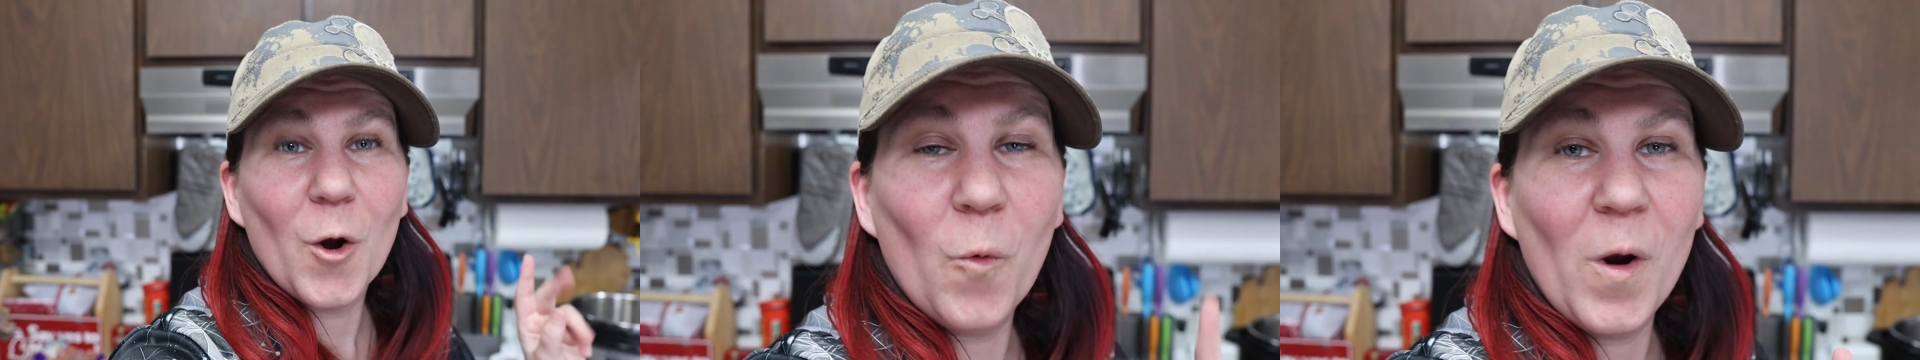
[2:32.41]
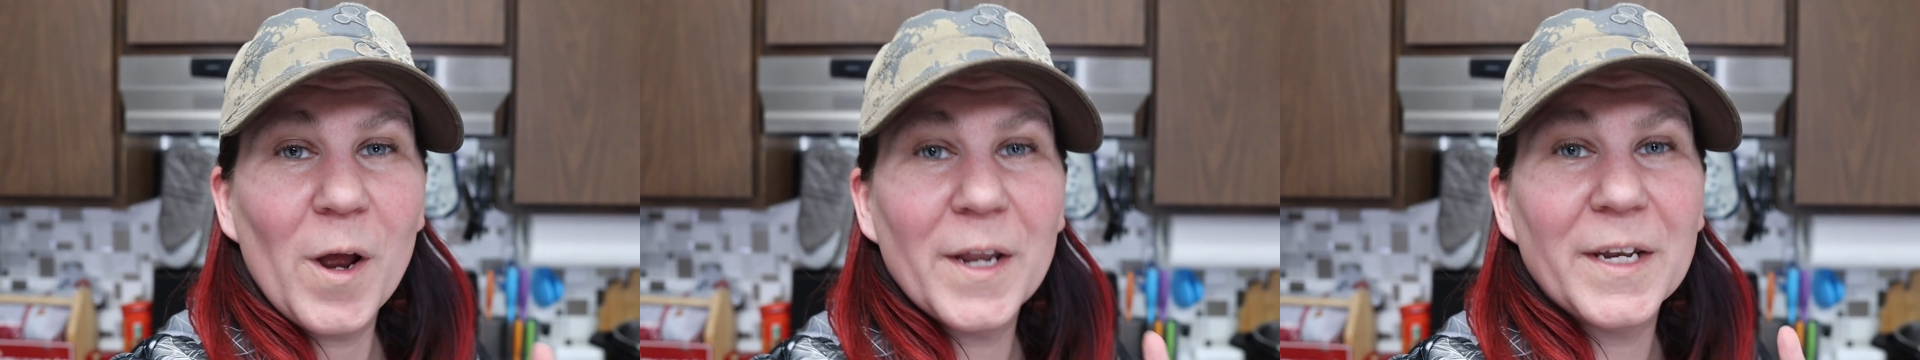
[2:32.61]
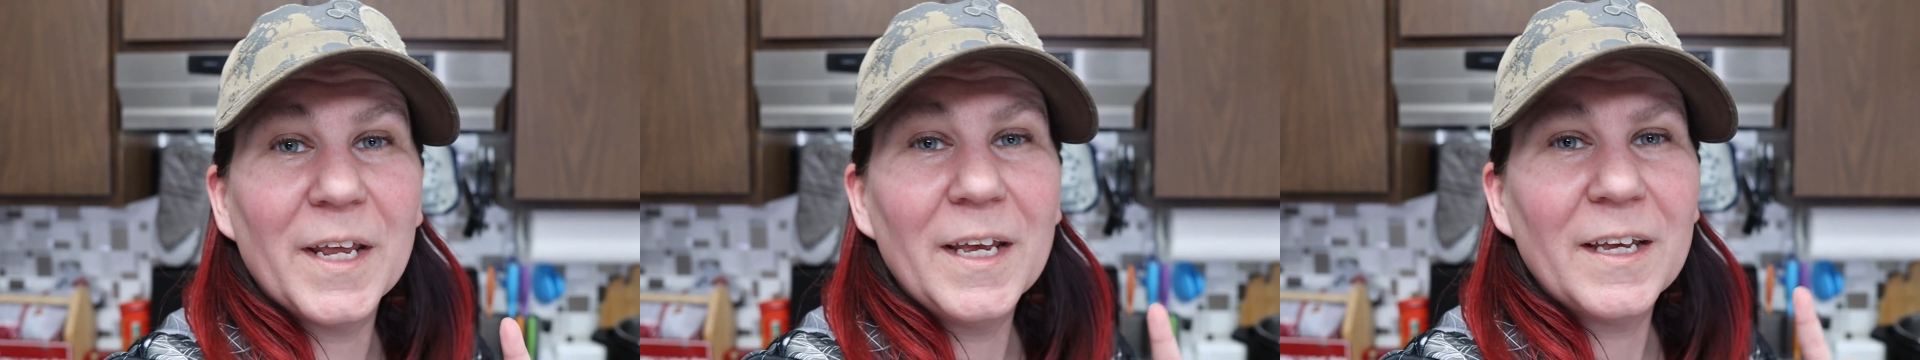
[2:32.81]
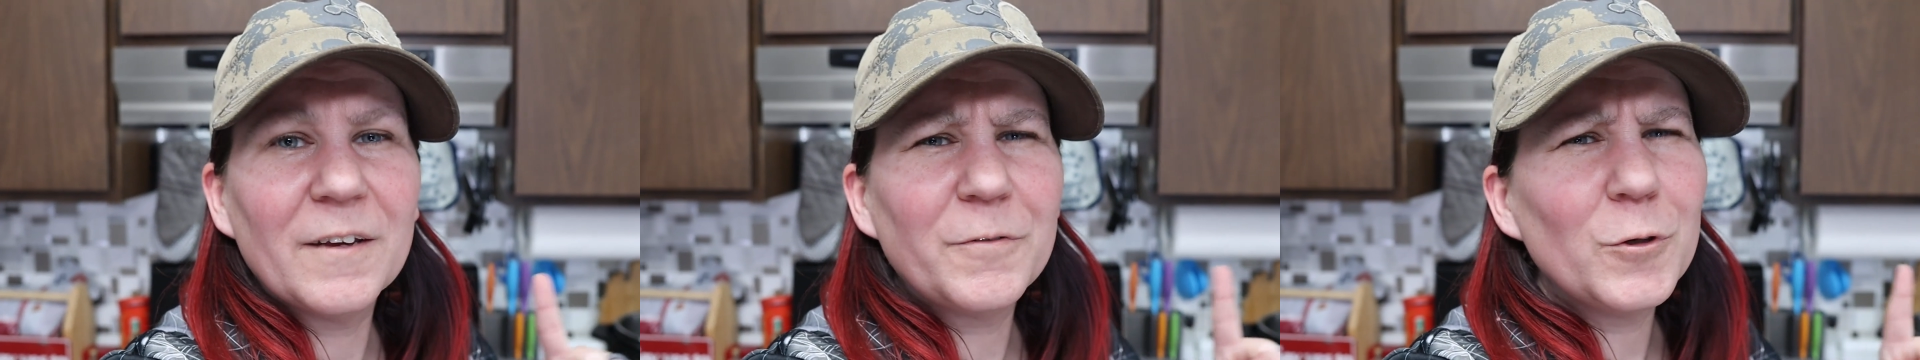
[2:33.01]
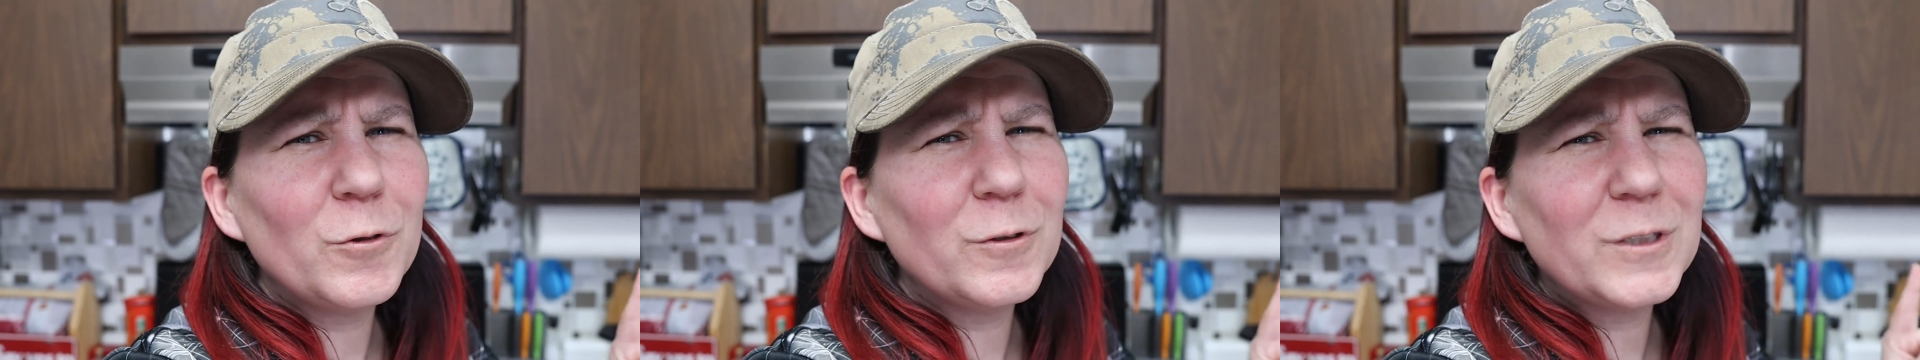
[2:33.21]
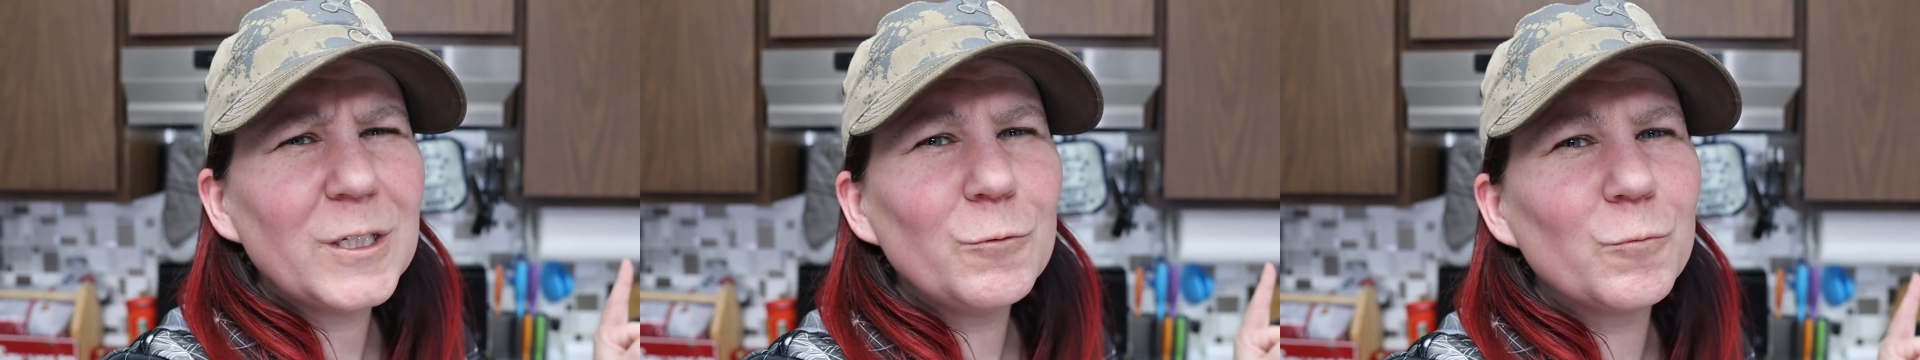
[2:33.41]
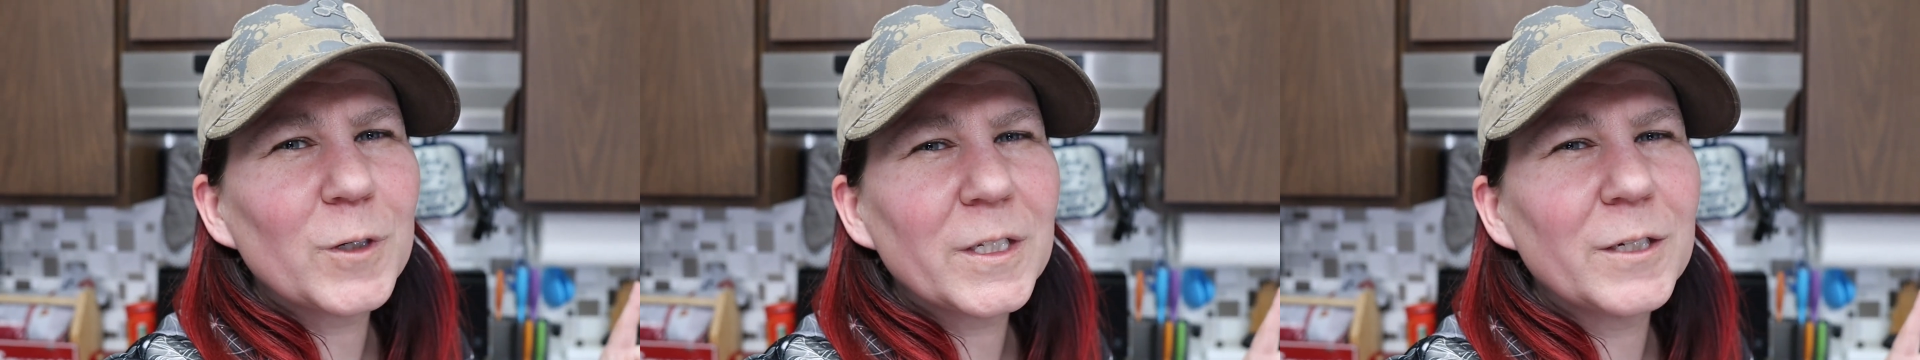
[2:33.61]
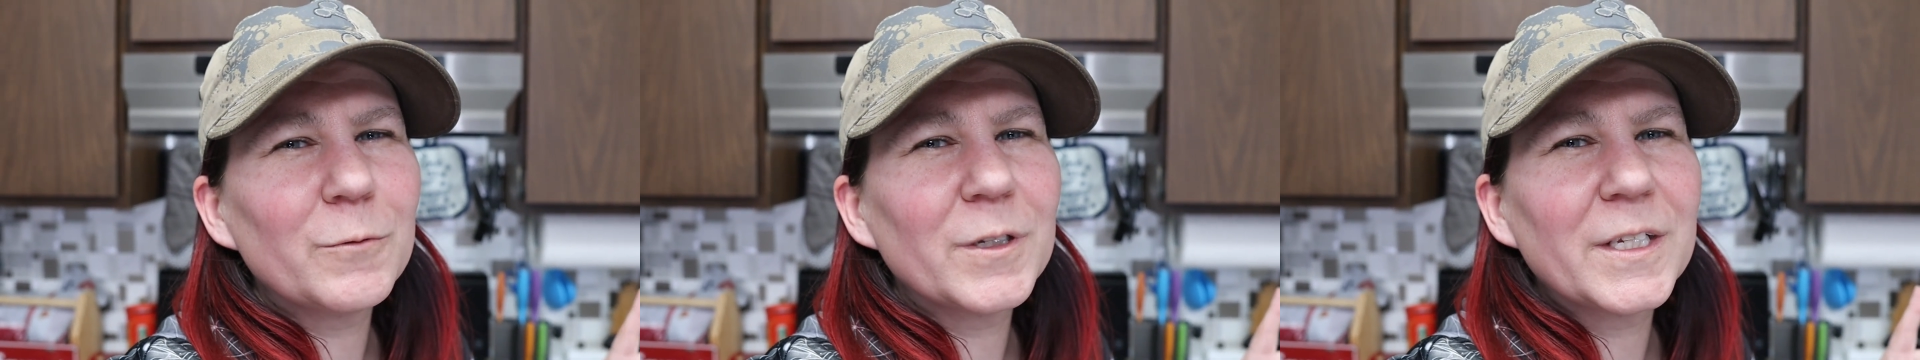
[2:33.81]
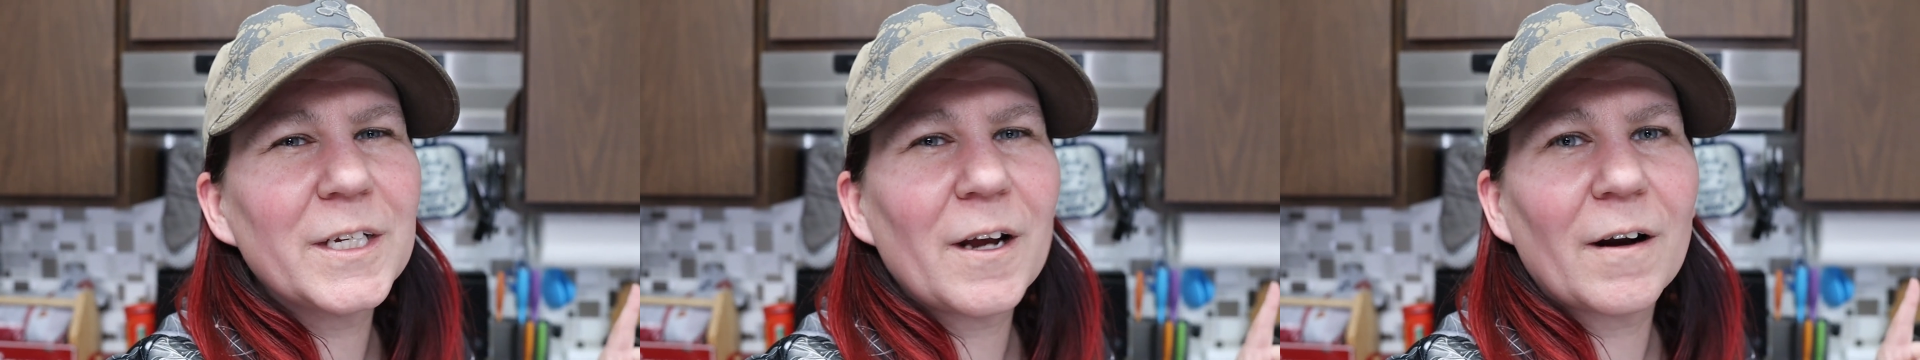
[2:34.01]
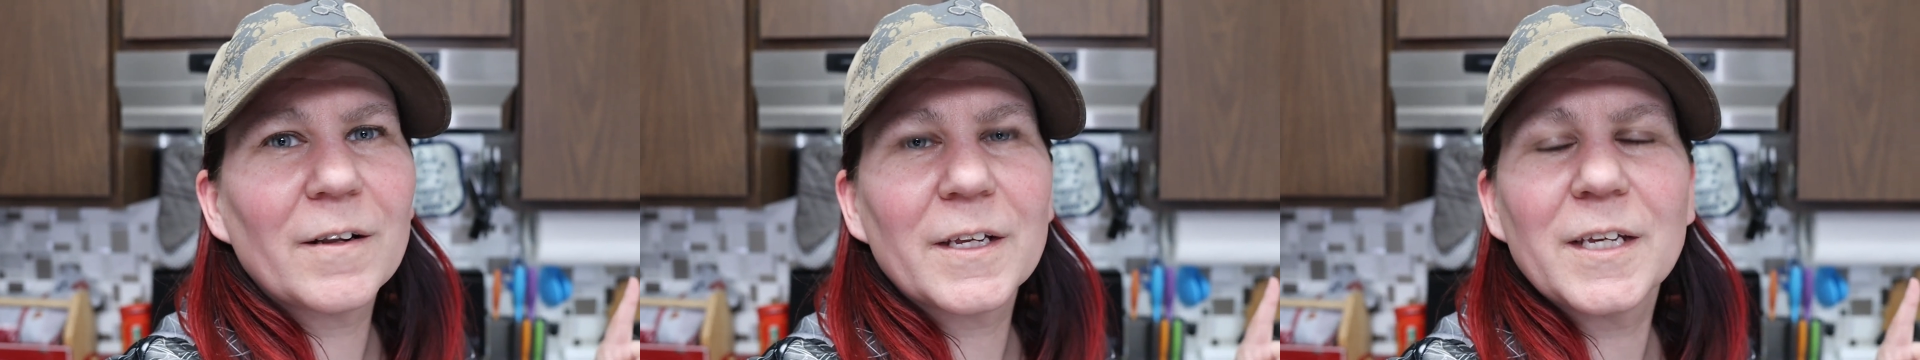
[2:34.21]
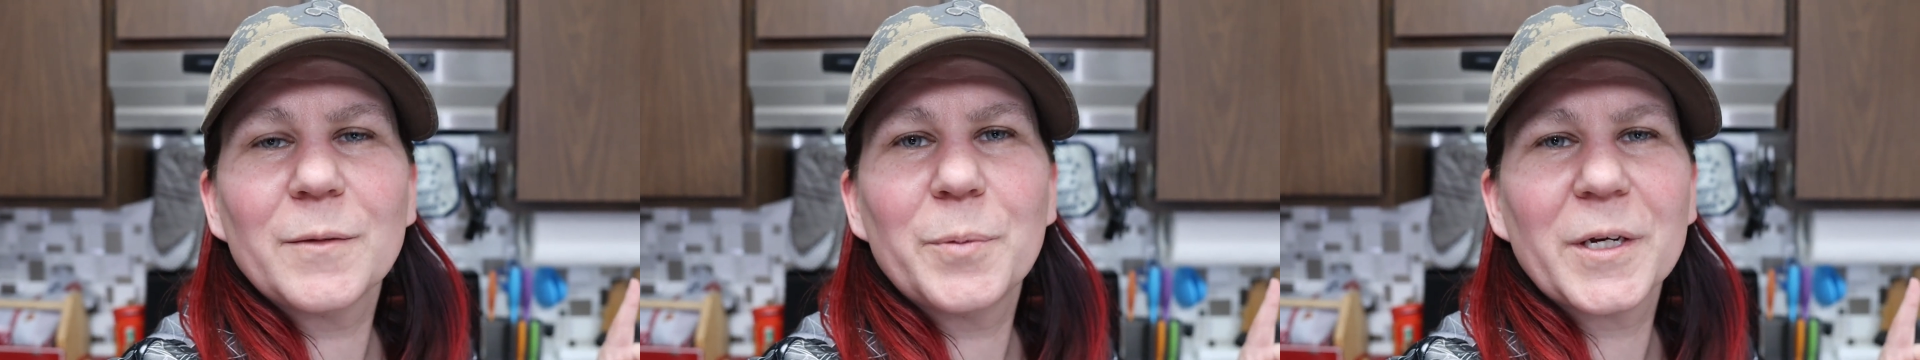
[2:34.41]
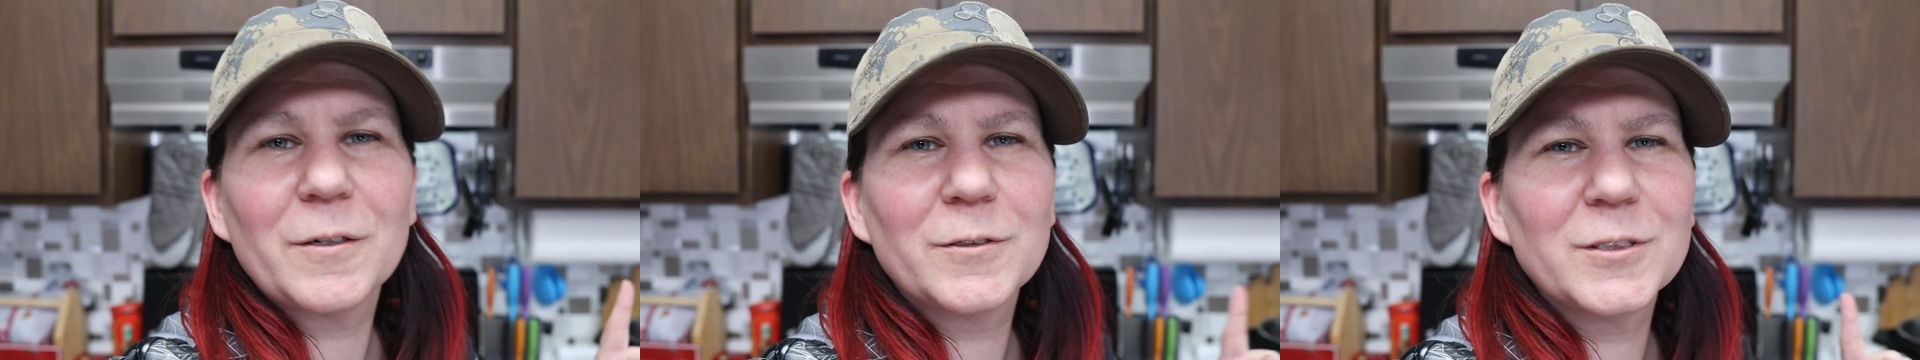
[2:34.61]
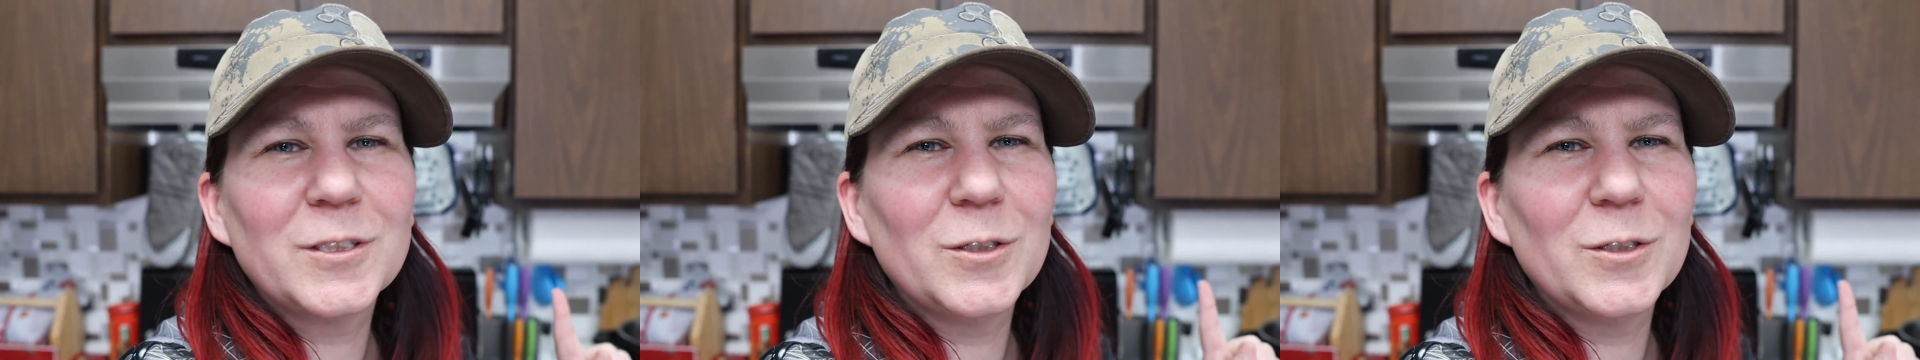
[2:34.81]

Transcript: 1, if you're using really garlicky pickles,